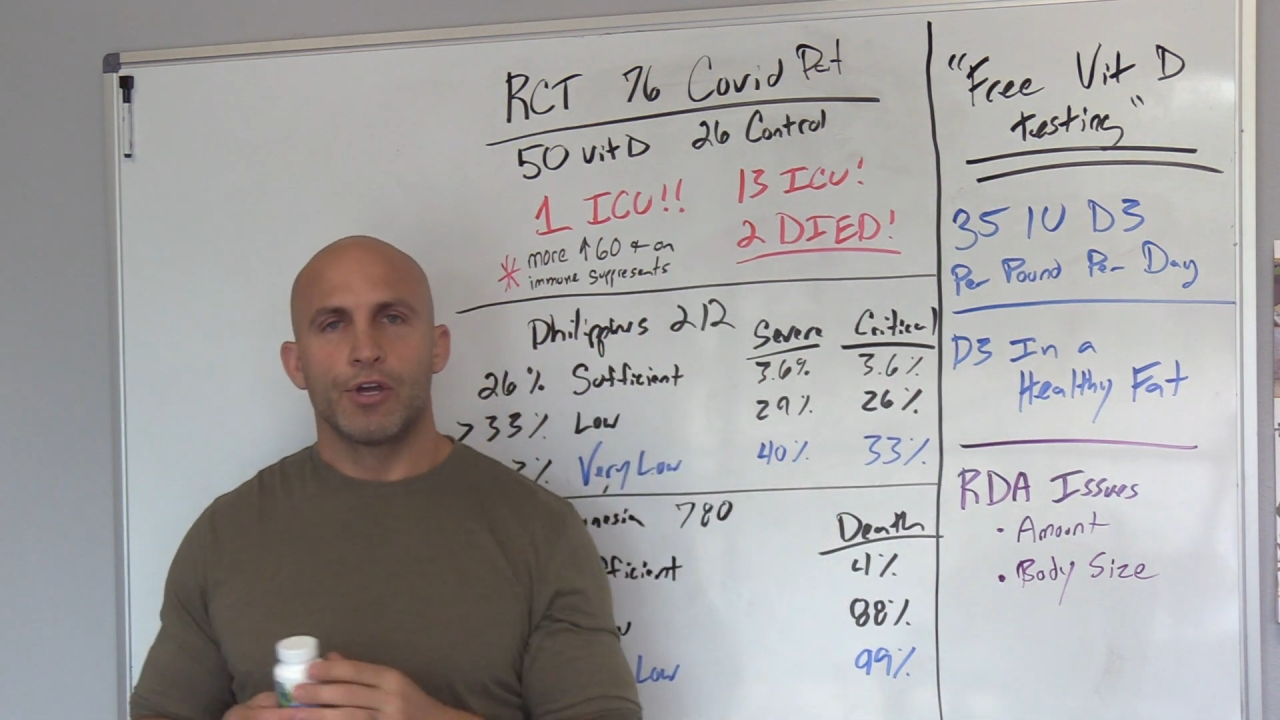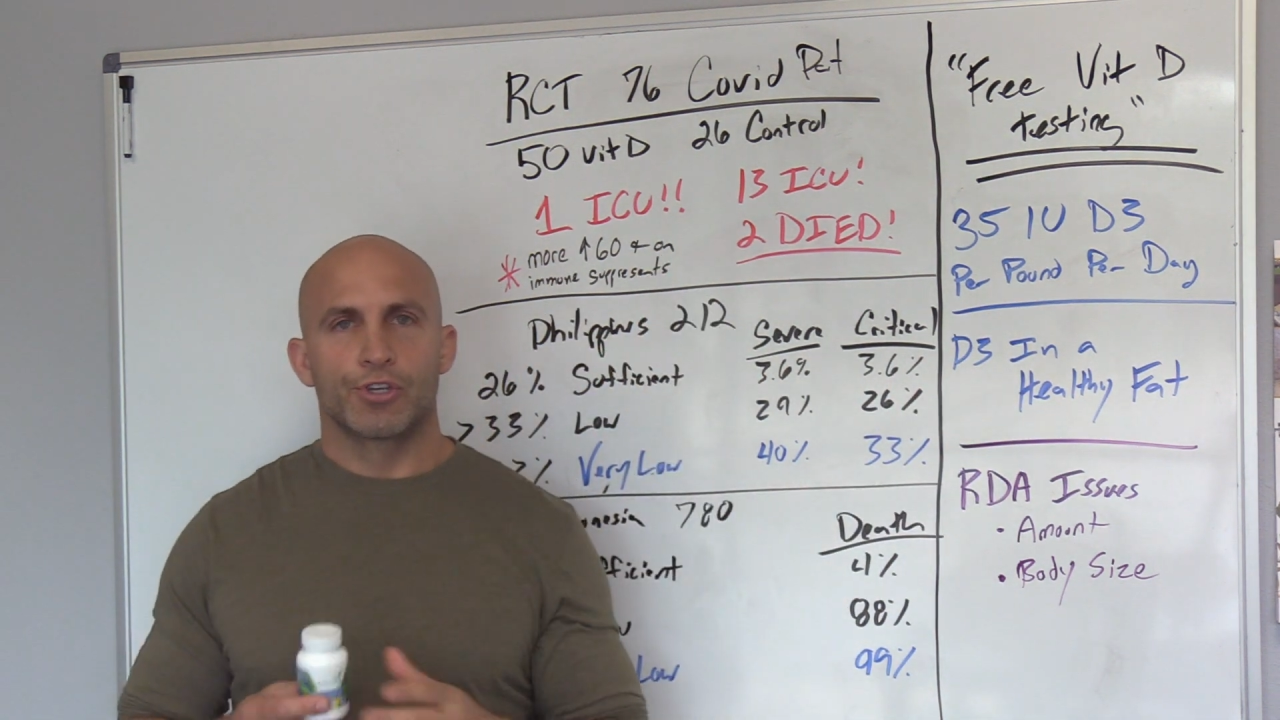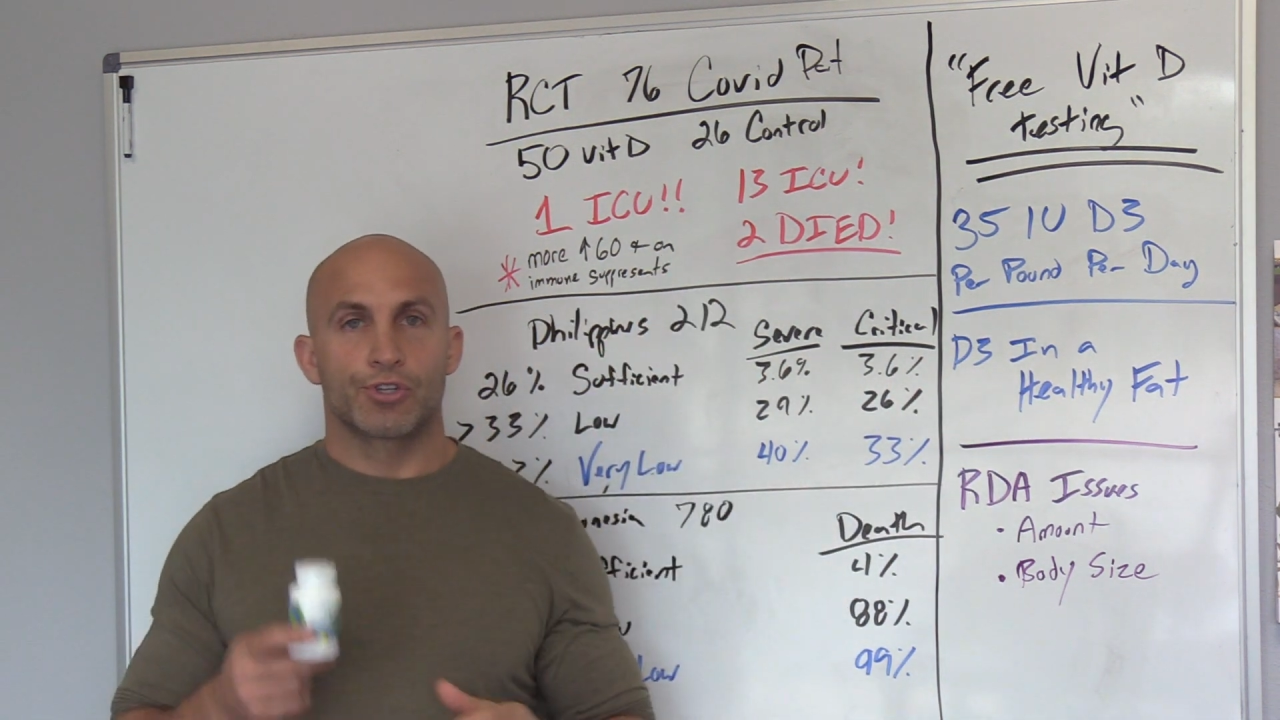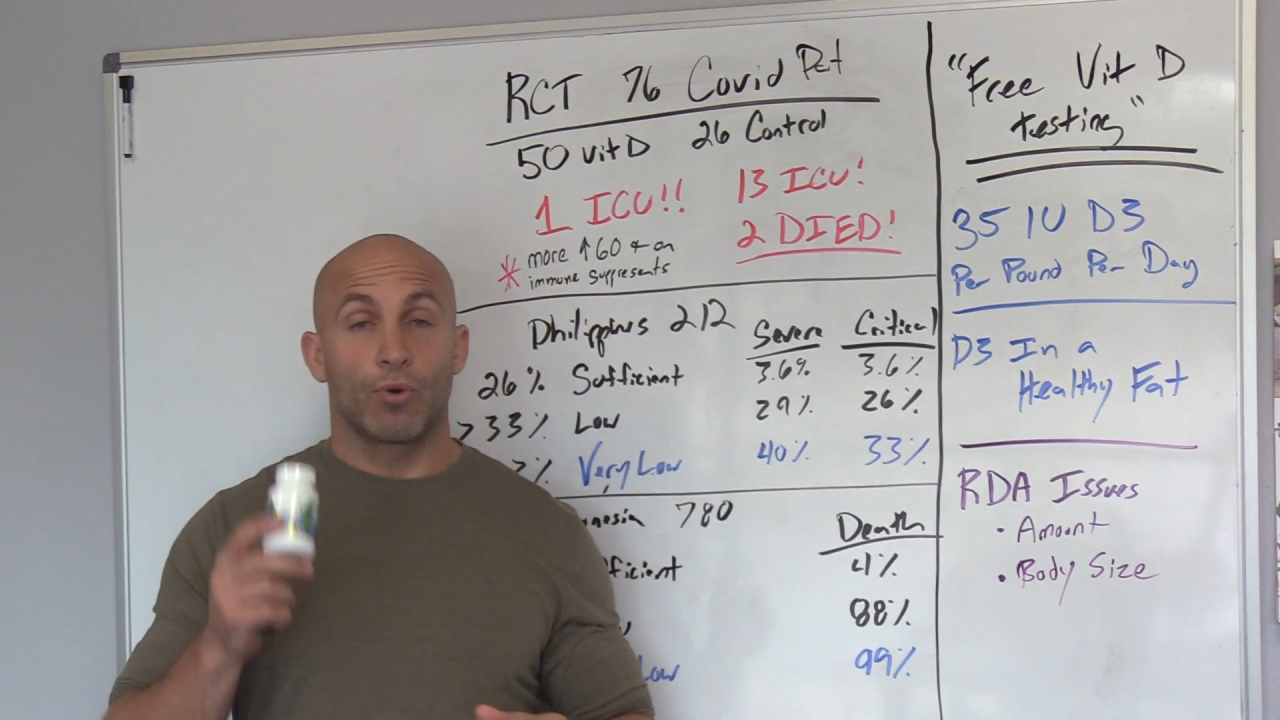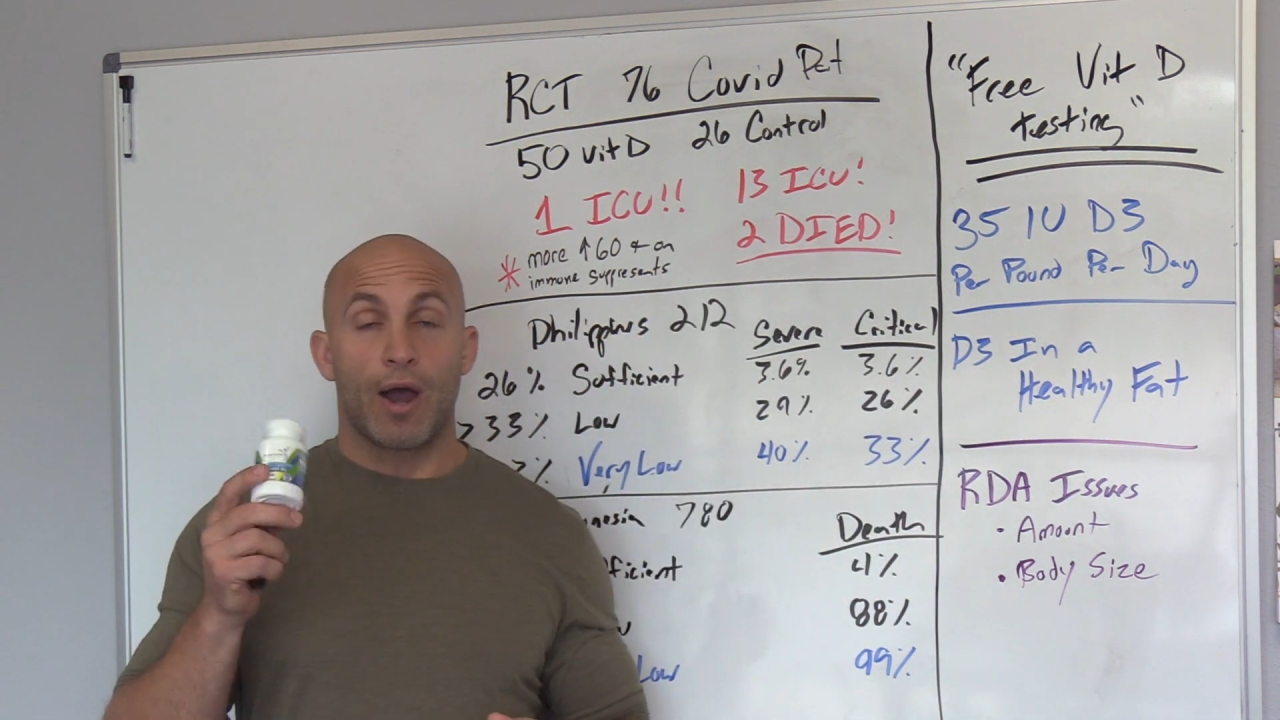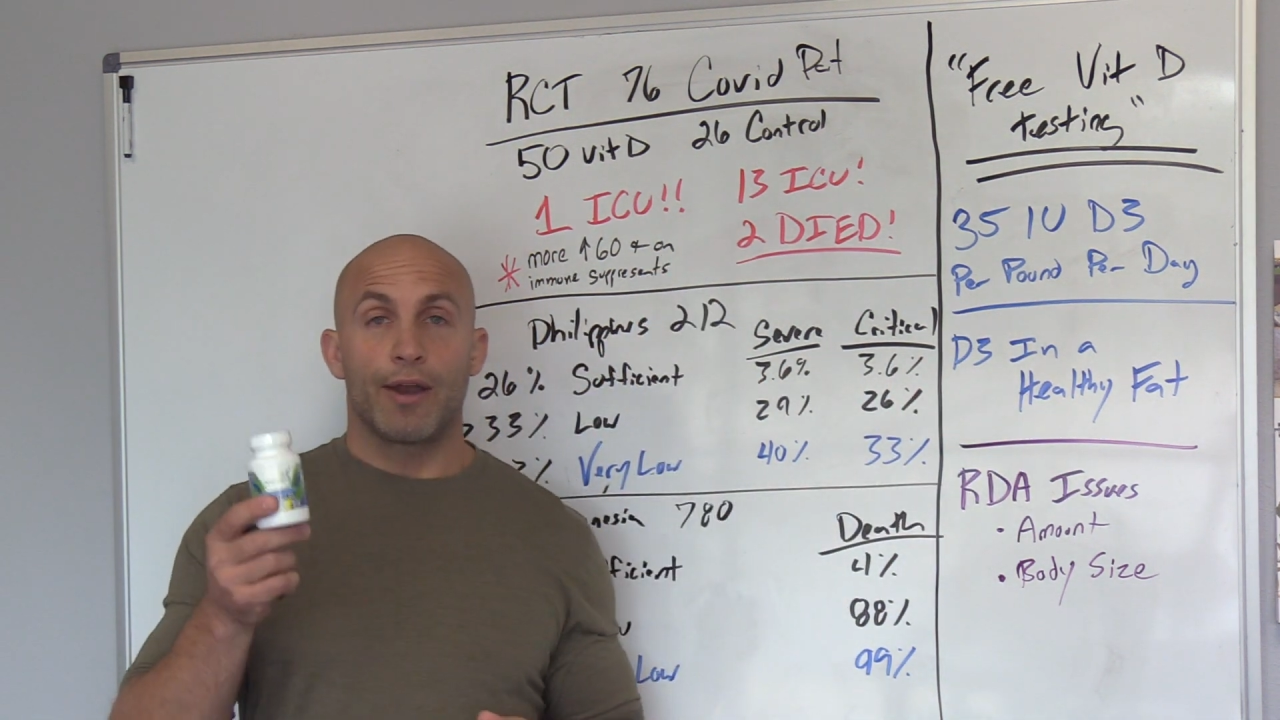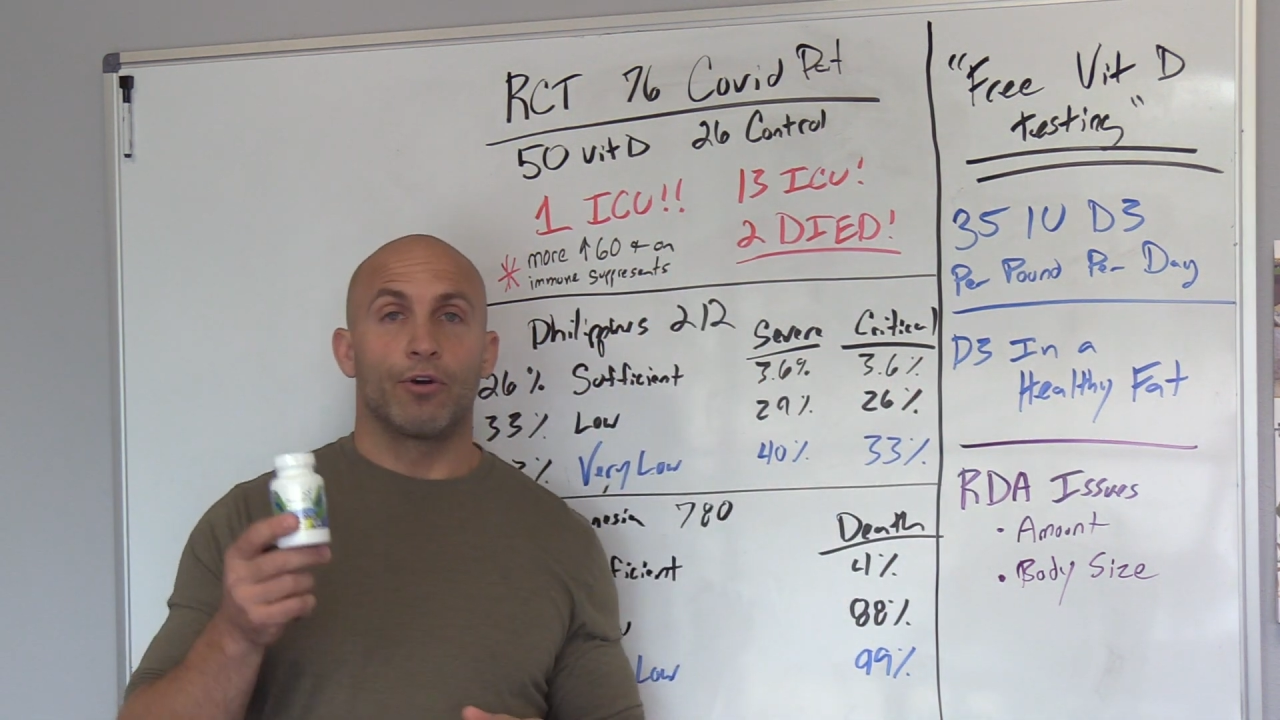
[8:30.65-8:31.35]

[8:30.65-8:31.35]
So I